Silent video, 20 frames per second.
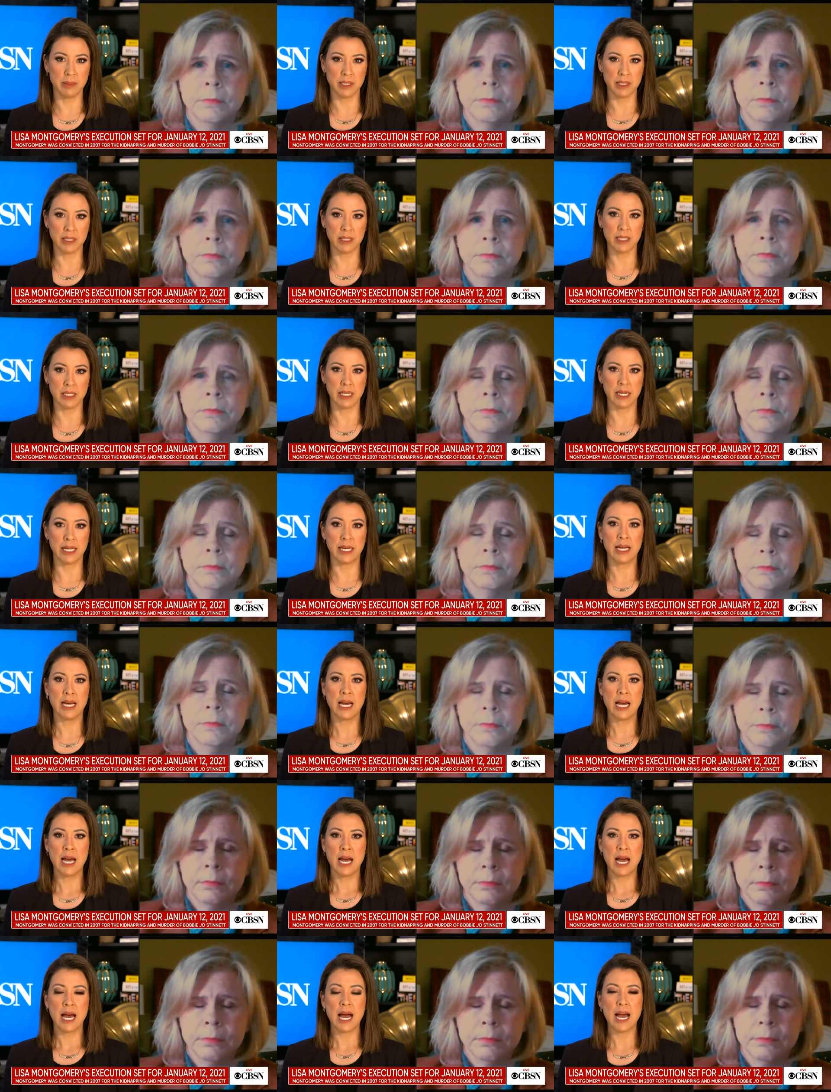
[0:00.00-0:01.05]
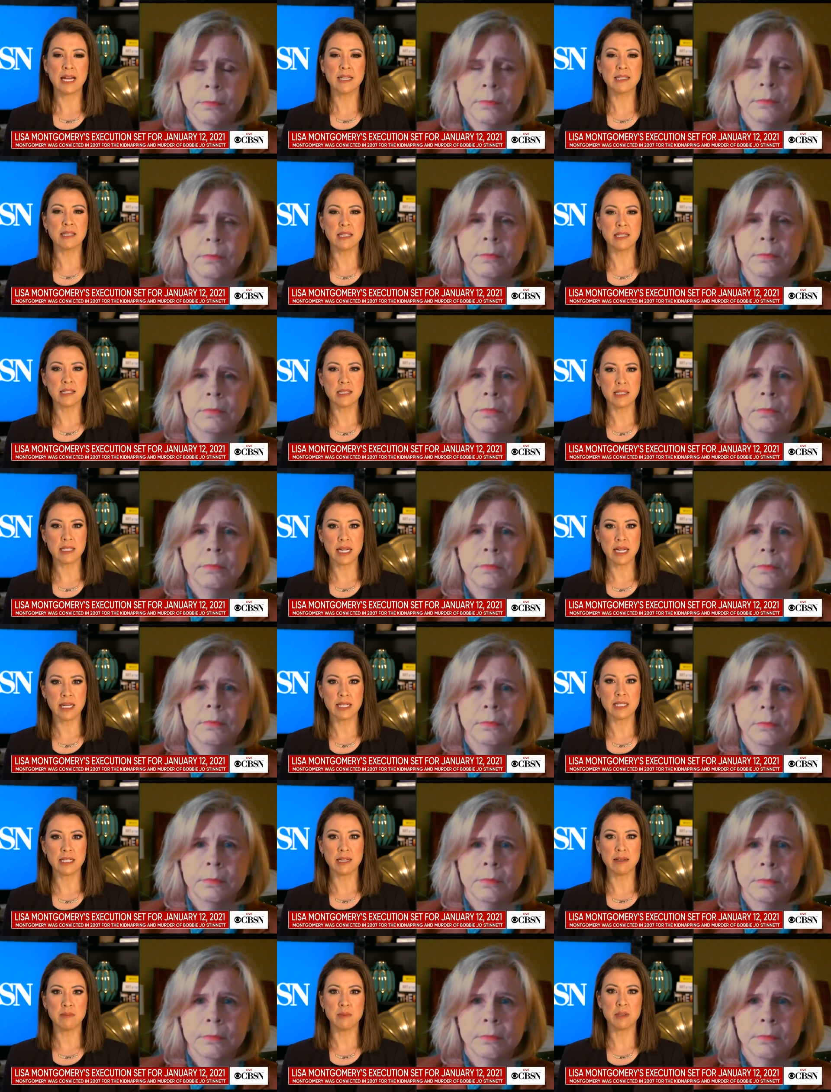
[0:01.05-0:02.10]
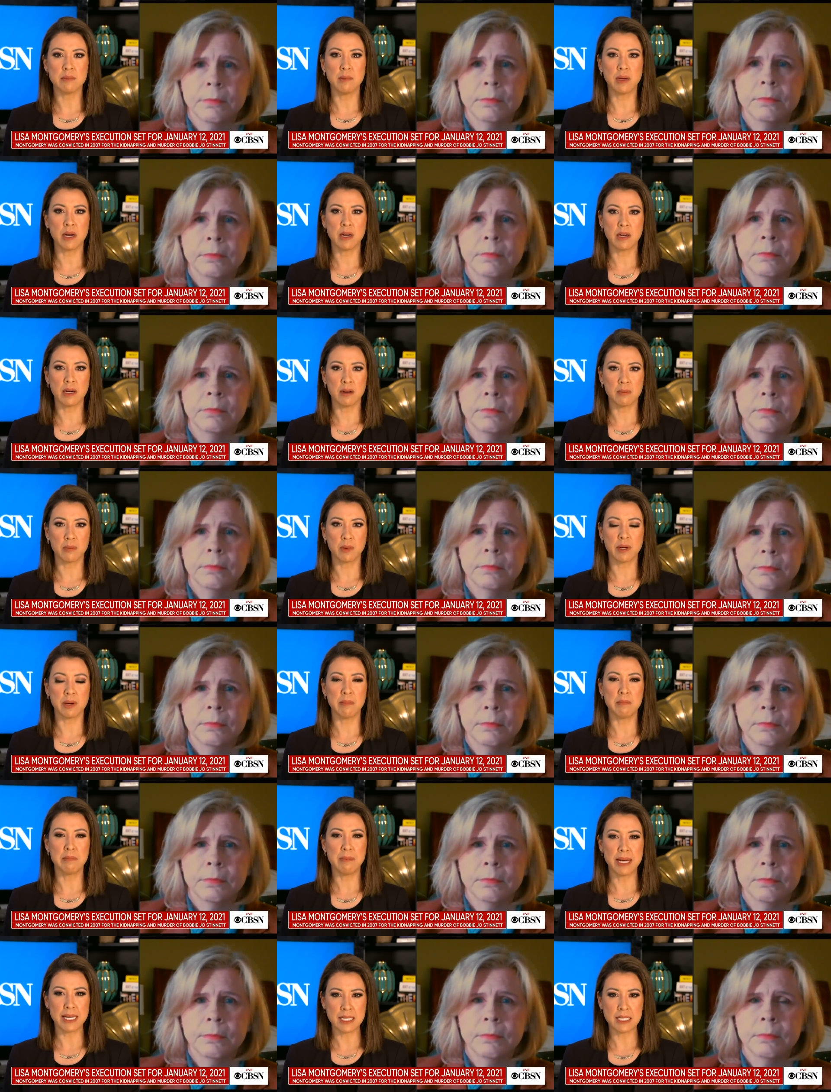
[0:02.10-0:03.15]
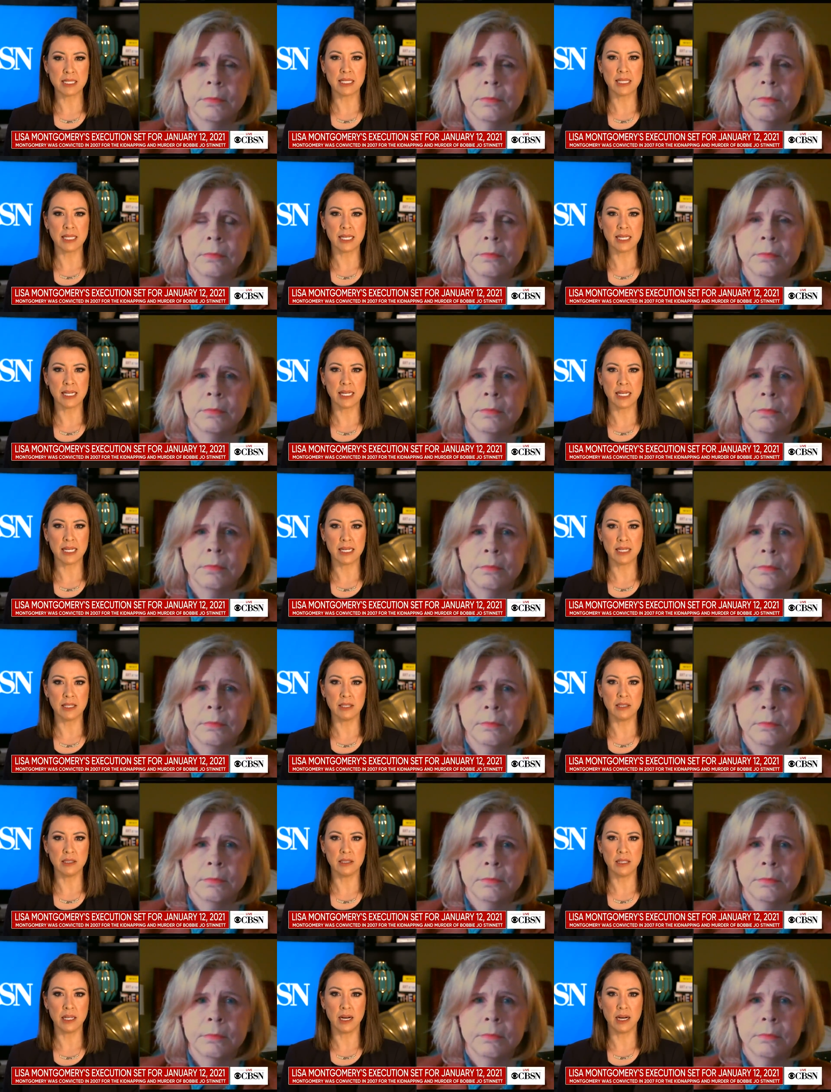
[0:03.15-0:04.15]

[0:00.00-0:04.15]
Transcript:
Speaker 1: ability. Has the state deemed Montgomery mentally ill?